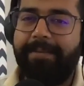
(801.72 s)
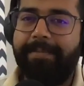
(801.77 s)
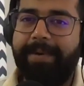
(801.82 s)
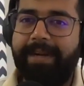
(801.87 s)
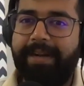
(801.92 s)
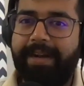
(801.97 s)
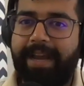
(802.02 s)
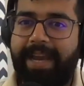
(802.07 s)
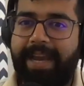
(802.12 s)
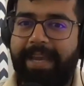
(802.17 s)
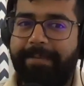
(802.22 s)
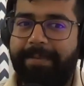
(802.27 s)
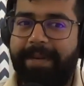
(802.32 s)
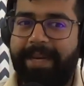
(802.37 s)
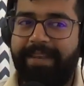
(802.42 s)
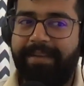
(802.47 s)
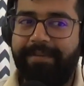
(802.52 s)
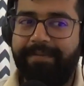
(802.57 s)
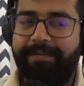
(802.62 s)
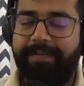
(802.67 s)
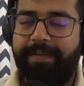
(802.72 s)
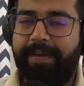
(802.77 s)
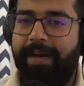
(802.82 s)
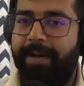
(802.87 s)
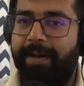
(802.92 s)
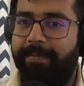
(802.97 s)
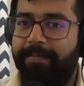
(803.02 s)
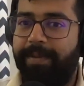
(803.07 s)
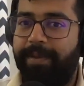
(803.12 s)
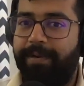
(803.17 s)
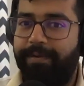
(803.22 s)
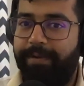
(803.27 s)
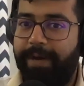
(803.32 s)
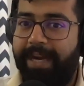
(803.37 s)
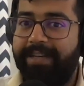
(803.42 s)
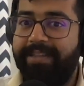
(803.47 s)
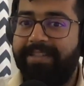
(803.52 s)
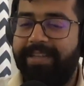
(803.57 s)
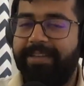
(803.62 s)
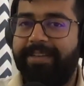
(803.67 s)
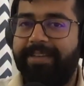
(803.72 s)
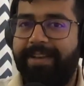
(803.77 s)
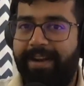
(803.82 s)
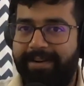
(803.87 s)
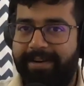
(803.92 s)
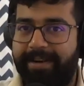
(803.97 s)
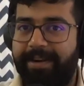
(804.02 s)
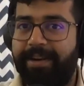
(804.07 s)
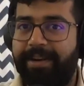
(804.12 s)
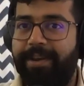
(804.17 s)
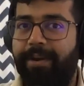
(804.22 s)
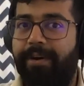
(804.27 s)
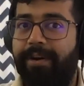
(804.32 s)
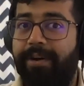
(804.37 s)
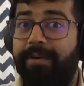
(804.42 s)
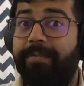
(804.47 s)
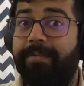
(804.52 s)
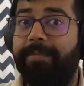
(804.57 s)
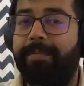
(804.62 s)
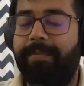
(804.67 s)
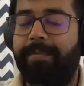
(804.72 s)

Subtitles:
a bit, I believe you had just started your